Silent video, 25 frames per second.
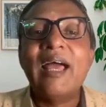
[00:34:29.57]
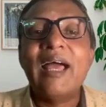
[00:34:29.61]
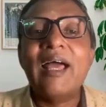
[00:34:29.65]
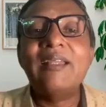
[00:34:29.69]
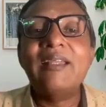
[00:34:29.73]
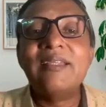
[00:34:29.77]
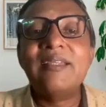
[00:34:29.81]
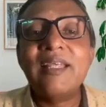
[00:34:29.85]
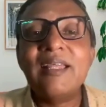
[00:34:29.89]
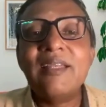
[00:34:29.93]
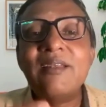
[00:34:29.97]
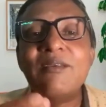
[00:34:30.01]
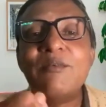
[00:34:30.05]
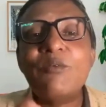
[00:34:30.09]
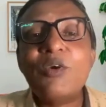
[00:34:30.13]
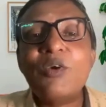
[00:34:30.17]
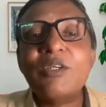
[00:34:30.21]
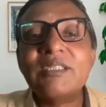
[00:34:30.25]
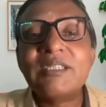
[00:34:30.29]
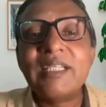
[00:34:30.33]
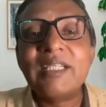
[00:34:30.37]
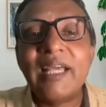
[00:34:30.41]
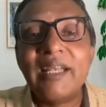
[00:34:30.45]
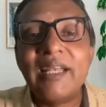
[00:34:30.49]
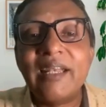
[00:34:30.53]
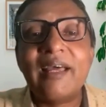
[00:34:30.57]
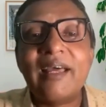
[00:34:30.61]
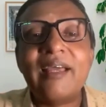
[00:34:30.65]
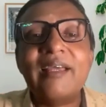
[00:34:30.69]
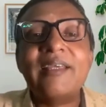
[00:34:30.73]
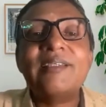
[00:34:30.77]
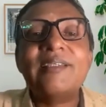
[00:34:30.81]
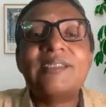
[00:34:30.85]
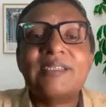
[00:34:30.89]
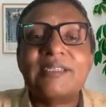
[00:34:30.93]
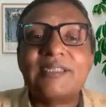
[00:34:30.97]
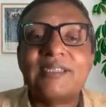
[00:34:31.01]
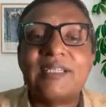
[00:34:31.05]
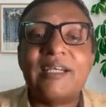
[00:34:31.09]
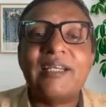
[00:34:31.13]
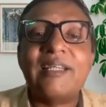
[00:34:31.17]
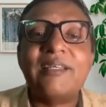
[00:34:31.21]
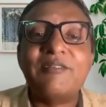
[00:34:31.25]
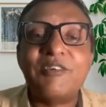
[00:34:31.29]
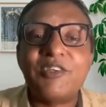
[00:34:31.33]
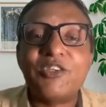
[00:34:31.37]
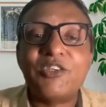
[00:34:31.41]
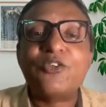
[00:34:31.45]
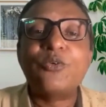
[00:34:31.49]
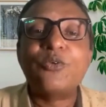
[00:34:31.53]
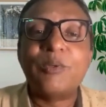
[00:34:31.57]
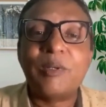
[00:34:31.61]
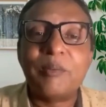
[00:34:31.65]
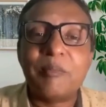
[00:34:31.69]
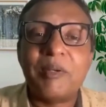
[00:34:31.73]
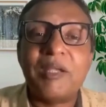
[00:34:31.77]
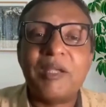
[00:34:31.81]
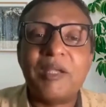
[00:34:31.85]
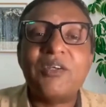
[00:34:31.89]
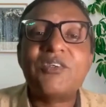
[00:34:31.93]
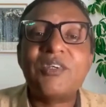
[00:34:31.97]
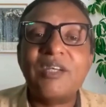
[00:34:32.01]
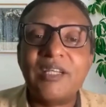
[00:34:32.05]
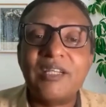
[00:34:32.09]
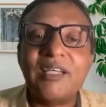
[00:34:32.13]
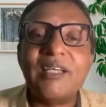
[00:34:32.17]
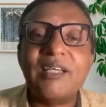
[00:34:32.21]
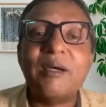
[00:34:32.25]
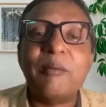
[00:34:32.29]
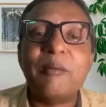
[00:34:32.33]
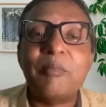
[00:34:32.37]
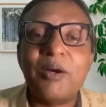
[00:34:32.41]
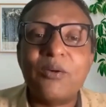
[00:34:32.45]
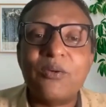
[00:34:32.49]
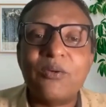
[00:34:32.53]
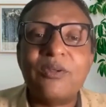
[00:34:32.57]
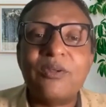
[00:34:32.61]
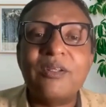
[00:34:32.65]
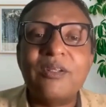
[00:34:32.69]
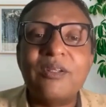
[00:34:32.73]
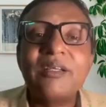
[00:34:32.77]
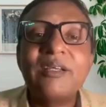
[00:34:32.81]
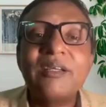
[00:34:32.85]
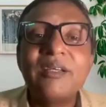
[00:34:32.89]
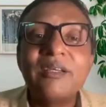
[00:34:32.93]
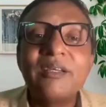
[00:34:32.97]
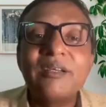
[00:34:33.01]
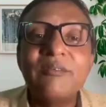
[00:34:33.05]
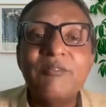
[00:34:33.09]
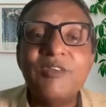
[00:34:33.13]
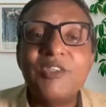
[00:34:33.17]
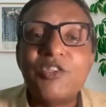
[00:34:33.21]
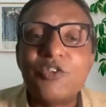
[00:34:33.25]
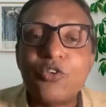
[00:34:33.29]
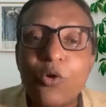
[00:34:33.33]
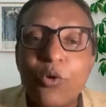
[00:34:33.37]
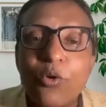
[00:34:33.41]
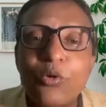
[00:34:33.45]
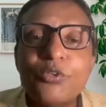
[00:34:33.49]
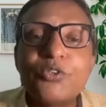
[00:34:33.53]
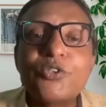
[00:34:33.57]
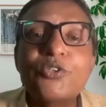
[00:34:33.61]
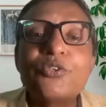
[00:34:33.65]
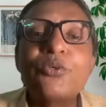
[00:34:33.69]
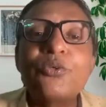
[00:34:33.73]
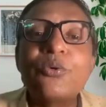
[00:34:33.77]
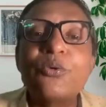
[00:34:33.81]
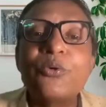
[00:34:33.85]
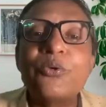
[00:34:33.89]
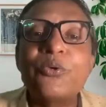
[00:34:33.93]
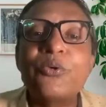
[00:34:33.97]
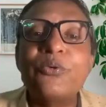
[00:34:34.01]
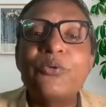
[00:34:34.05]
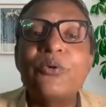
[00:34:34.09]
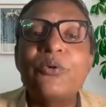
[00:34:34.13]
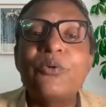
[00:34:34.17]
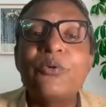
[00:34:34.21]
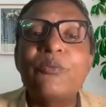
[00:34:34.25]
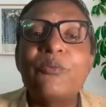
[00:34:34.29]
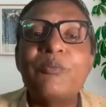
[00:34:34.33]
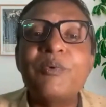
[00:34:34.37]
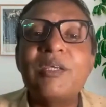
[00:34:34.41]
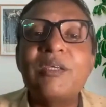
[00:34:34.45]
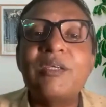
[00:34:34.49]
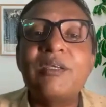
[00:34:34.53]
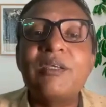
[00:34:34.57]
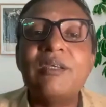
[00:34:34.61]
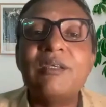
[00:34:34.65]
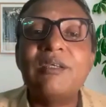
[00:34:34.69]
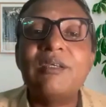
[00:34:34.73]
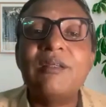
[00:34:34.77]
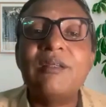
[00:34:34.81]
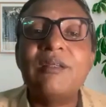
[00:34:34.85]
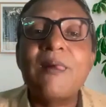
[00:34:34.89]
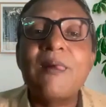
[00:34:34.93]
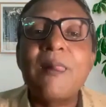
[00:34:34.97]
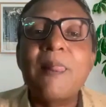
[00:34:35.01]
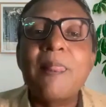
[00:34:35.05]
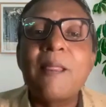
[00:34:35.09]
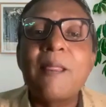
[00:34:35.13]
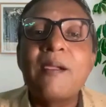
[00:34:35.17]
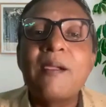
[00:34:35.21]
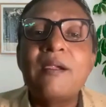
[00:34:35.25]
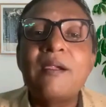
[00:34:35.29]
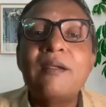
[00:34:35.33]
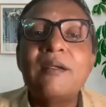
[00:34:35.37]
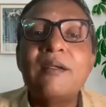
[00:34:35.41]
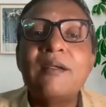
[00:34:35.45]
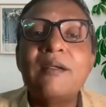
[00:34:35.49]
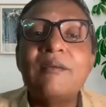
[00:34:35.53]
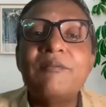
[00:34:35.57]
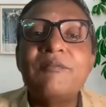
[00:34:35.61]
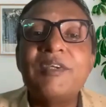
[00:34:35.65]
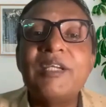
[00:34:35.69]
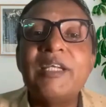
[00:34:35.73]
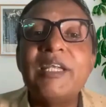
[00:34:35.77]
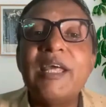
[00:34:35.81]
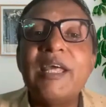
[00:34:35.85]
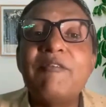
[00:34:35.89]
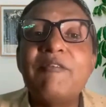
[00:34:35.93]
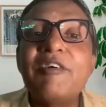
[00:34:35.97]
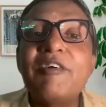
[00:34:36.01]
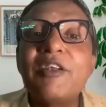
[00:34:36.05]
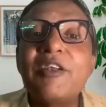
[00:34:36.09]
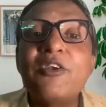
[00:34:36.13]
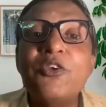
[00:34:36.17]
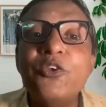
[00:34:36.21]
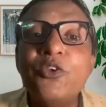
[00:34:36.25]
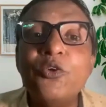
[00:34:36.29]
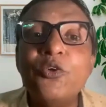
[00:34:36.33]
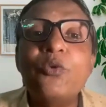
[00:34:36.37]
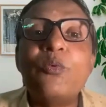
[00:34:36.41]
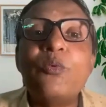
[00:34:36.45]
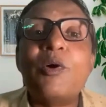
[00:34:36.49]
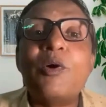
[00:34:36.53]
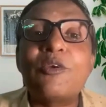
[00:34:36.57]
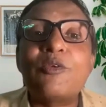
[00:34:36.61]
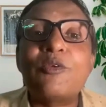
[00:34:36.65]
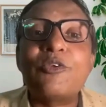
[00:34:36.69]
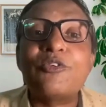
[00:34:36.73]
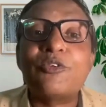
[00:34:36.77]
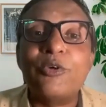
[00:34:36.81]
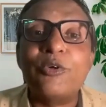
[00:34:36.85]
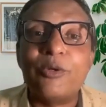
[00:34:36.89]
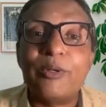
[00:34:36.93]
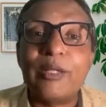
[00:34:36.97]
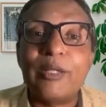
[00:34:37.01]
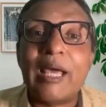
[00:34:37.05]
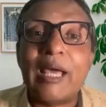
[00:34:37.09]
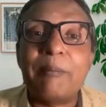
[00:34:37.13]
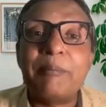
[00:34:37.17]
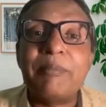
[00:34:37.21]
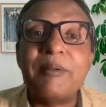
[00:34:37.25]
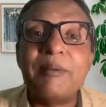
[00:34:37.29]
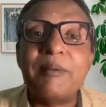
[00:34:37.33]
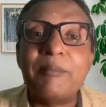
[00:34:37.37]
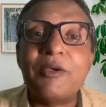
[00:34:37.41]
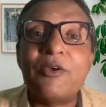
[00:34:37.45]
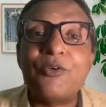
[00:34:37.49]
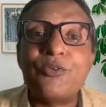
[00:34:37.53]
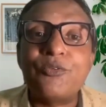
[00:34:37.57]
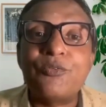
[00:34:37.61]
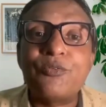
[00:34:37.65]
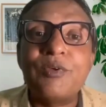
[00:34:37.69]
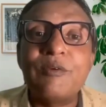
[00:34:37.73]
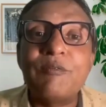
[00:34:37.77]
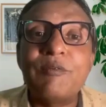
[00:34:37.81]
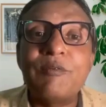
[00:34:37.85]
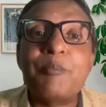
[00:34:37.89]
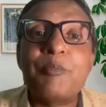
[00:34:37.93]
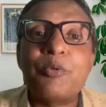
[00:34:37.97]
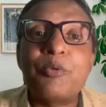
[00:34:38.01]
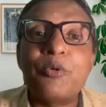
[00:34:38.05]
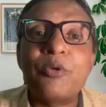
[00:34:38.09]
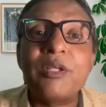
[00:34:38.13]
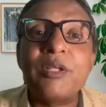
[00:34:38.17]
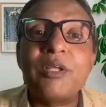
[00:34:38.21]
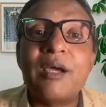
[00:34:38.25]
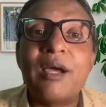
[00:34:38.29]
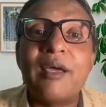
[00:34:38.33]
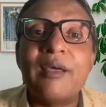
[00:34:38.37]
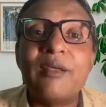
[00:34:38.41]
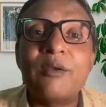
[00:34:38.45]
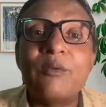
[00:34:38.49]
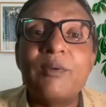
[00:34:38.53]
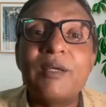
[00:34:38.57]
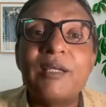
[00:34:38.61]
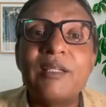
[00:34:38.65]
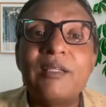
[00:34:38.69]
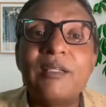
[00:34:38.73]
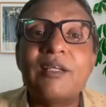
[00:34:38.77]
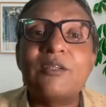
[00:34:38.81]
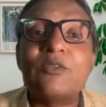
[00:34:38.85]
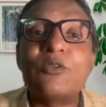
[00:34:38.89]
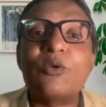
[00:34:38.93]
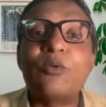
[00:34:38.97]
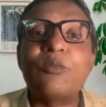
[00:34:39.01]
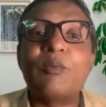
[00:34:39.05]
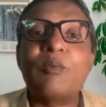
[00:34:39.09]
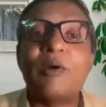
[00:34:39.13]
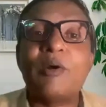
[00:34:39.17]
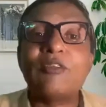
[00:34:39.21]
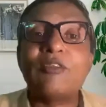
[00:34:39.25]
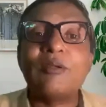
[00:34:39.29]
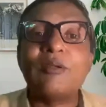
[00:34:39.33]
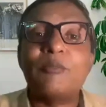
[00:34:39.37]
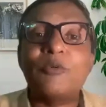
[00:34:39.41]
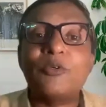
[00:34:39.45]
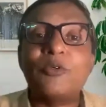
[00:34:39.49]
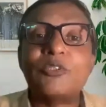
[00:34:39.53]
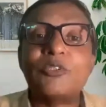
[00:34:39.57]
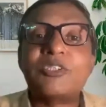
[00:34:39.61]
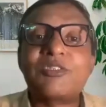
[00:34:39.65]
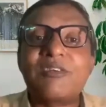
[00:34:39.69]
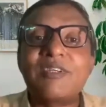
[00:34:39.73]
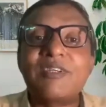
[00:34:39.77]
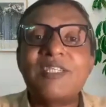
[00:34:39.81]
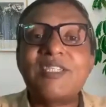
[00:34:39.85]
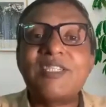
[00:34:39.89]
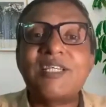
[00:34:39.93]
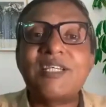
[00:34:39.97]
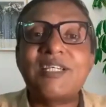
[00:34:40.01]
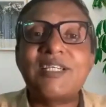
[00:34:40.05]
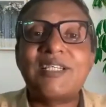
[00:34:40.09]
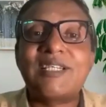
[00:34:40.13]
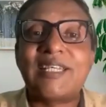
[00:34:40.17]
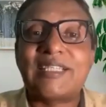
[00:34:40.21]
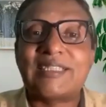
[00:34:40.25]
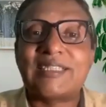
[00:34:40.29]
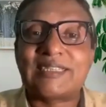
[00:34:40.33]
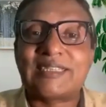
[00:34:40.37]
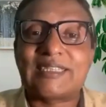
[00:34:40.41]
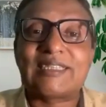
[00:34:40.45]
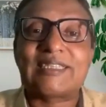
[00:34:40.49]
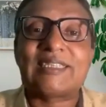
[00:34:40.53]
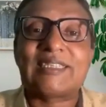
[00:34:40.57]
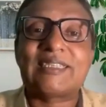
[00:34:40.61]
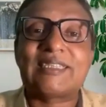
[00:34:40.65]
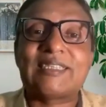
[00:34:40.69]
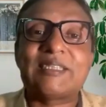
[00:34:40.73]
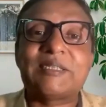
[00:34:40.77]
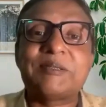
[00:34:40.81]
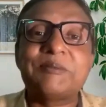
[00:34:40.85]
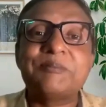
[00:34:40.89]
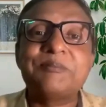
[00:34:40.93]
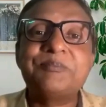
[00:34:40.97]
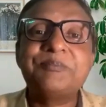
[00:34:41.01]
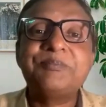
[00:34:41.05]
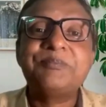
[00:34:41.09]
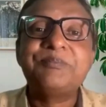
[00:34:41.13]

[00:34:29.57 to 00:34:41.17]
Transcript: And then was the NIH study which you were mentioning about, which also, we never knew what was going to happen, because we were putting Ayurveda through one of the most stringent tests,